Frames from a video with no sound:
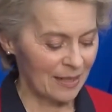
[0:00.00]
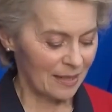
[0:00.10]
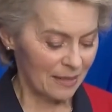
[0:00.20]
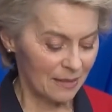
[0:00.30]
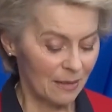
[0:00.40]

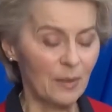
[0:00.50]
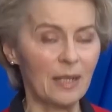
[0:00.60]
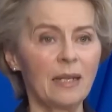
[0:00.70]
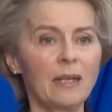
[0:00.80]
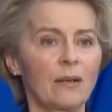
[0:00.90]
Since the
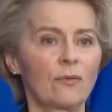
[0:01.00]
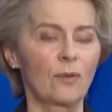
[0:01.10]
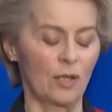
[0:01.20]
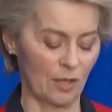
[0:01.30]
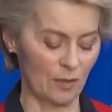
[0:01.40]
beginning
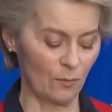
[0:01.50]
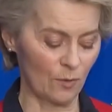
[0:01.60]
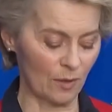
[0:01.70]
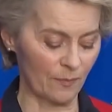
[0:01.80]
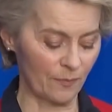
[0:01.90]
of Russia's
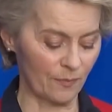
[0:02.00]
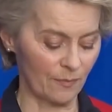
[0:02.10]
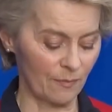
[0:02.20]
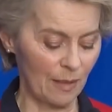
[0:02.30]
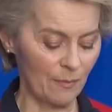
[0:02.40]
war,
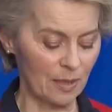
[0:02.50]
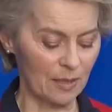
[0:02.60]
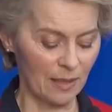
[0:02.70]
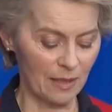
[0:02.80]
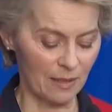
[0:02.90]
member
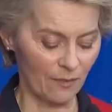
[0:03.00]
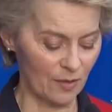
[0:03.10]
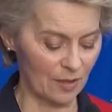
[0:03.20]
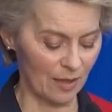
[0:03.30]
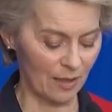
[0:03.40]
states
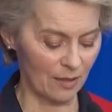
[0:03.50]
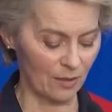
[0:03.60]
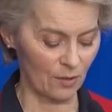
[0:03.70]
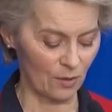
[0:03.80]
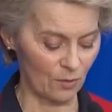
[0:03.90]
have
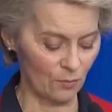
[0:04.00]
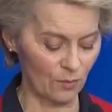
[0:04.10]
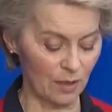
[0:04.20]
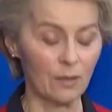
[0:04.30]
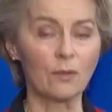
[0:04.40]
started
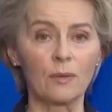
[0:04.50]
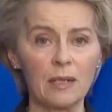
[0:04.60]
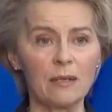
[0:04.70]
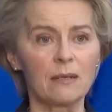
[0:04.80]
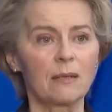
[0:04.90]
to
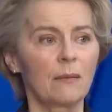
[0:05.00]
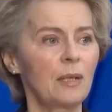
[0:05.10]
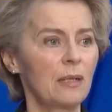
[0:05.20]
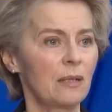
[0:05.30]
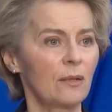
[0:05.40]
increase their
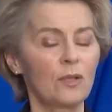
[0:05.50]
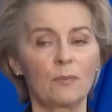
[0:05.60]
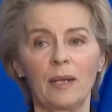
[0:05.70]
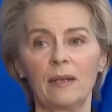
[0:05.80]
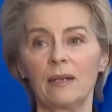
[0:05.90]
military
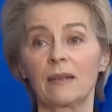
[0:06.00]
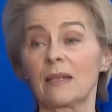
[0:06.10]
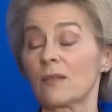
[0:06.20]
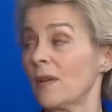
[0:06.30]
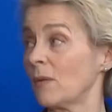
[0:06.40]
spending.
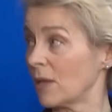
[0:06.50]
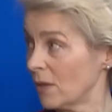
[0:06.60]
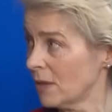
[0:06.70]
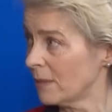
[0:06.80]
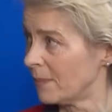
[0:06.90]
That's very
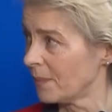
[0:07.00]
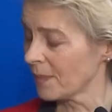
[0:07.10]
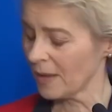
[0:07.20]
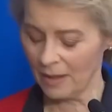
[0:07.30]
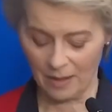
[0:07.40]
good.
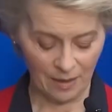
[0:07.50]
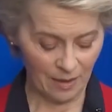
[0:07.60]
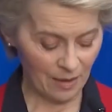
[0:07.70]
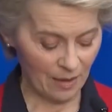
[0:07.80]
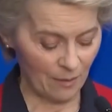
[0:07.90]

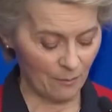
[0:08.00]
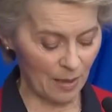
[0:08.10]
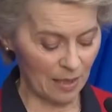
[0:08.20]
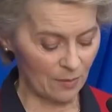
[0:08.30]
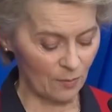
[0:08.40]

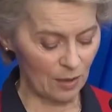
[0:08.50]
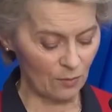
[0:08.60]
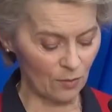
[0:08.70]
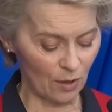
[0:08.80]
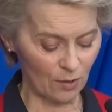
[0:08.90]
But we
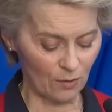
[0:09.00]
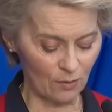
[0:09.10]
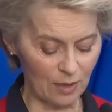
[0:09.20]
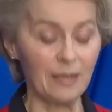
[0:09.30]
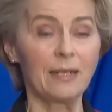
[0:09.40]
do not
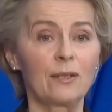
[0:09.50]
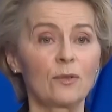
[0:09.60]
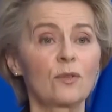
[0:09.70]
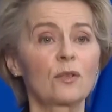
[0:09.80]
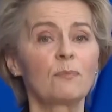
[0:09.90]
only need
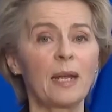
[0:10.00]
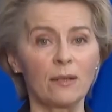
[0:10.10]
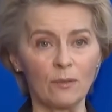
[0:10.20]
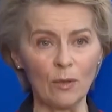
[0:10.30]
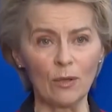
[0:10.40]
to
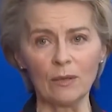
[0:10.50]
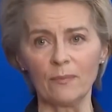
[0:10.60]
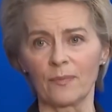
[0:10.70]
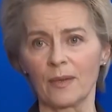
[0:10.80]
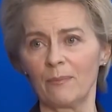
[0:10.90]
spend more,
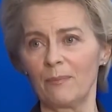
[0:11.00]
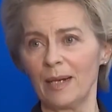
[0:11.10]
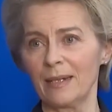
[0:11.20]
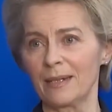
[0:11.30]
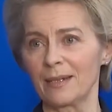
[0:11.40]

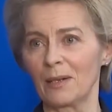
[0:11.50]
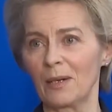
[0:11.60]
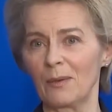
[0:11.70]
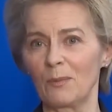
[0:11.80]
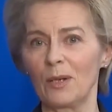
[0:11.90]
but
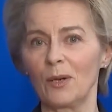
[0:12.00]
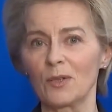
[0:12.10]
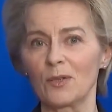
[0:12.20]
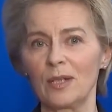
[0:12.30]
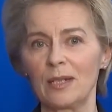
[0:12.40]
we
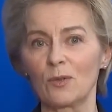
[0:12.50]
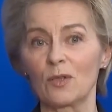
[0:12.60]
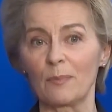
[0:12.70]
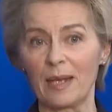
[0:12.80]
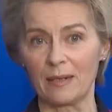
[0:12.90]
also need
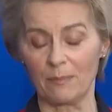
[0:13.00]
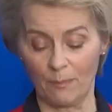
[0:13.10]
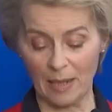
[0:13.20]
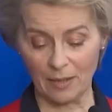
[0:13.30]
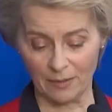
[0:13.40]
to spend
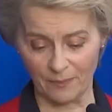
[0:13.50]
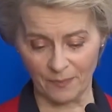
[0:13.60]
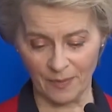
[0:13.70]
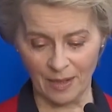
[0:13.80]
better.